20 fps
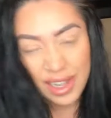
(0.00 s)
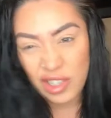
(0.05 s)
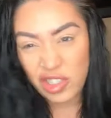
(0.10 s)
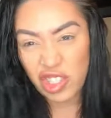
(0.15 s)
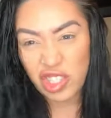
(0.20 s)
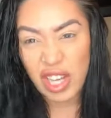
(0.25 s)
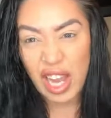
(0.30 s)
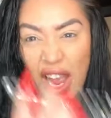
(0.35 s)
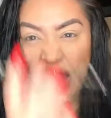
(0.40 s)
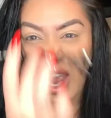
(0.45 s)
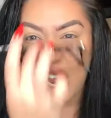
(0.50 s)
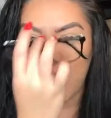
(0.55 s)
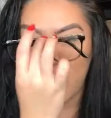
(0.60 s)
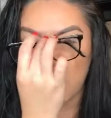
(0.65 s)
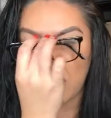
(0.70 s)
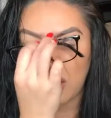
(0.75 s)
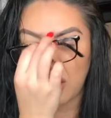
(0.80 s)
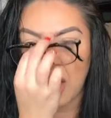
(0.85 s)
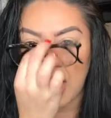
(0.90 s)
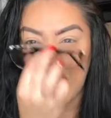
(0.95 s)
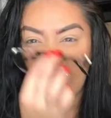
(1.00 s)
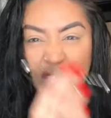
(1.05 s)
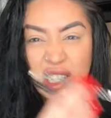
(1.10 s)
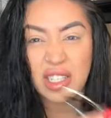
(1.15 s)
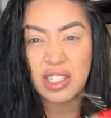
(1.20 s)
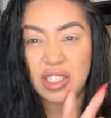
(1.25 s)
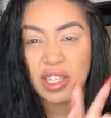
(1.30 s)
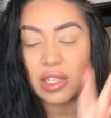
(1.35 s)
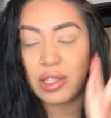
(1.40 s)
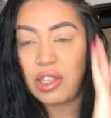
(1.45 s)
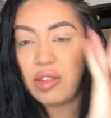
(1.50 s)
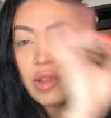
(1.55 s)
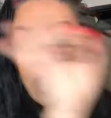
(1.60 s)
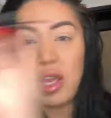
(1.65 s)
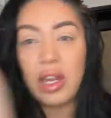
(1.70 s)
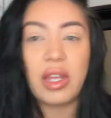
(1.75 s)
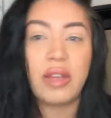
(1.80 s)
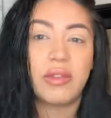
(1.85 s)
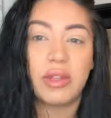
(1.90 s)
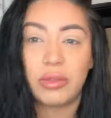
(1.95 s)
Just add the glasses and you
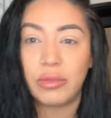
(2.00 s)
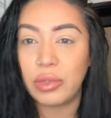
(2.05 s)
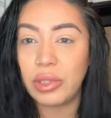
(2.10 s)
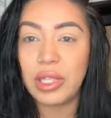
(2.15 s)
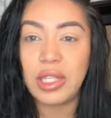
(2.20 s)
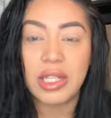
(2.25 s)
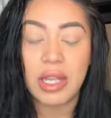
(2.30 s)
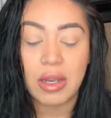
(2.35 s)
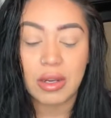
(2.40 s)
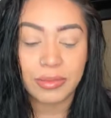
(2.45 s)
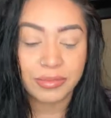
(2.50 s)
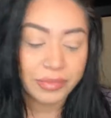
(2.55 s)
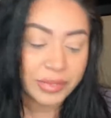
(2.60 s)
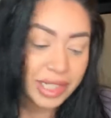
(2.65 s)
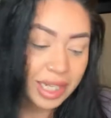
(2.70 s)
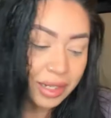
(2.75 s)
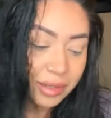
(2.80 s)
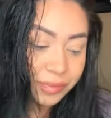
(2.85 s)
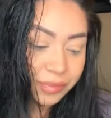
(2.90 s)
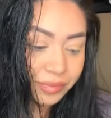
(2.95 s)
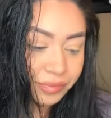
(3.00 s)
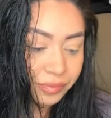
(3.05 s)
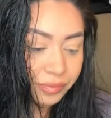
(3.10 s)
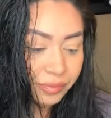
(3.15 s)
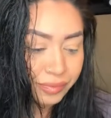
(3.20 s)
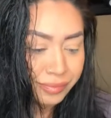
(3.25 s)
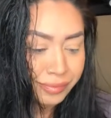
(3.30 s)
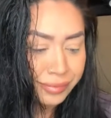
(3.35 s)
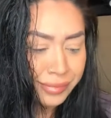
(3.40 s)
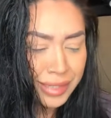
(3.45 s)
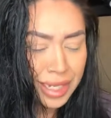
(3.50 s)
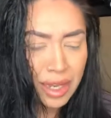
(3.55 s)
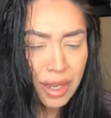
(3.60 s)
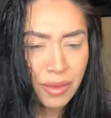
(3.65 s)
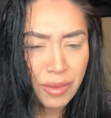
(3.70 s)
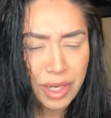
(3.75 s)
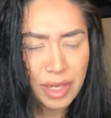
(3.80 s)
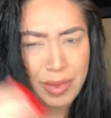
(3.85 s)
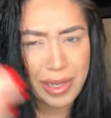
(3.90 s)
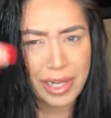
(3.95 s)
can't even really tell. So,
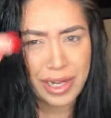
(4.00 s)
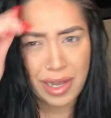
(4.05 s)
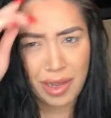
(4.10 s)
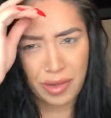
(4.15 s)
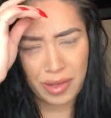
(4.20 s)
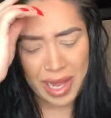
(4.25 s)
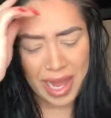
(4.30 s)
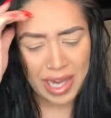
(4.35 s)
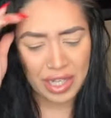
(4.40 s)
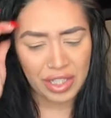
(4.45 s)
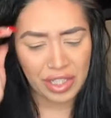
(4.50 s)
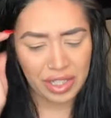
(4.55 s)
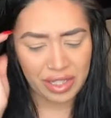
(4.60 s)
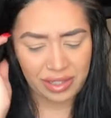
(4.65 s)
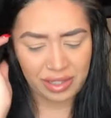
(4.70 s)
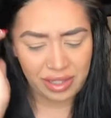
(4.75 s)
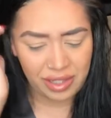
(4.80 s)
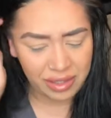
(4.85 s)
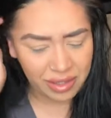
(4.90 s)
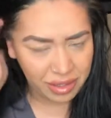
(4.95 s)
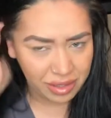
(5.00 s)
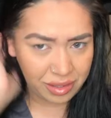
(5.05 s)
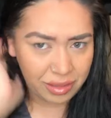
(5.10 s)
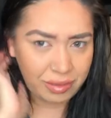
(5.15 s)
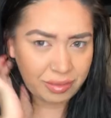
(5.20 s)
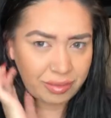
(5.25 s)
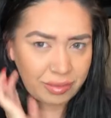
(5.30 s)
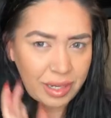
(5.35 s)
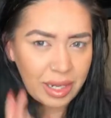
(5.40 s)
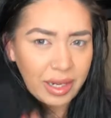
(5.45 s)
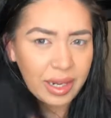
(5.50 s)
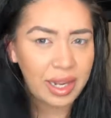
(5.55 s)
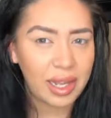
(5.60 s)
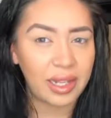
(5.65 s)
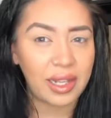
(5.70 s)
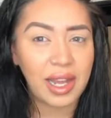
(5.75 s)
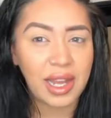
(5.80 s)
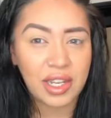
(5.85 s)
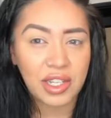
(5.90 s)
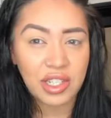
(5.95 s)
what do you mean no lashes? Girl, I
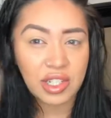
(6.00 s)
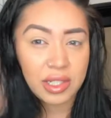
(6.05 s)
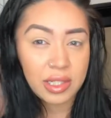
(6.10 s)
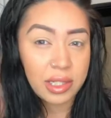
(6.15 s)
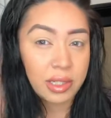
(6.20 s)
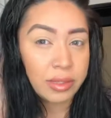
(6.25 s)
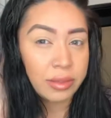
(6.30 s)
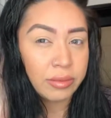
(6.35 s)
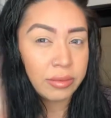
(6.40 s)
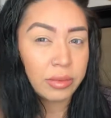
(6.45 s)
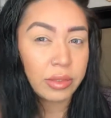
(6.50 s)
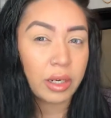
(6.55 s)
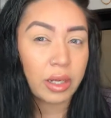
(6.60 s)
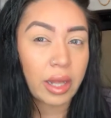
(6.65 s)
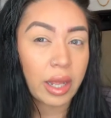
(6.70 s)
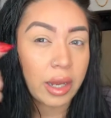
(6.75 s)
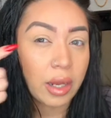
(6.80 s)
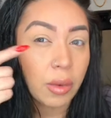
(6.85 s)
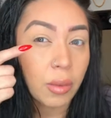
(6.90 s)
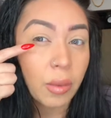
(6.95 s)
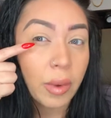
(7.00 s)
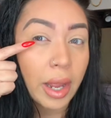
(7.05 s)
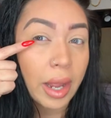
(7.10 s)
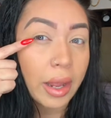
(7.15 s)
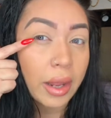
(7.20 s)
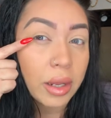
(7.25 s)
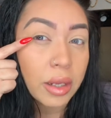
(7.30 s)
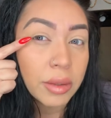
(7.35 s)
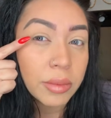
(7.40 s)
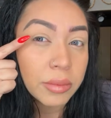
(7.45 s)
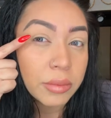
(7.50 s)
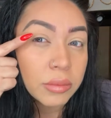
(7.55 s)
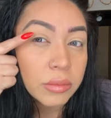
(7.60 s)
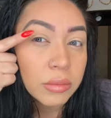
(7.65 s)
got lashes. They're like way,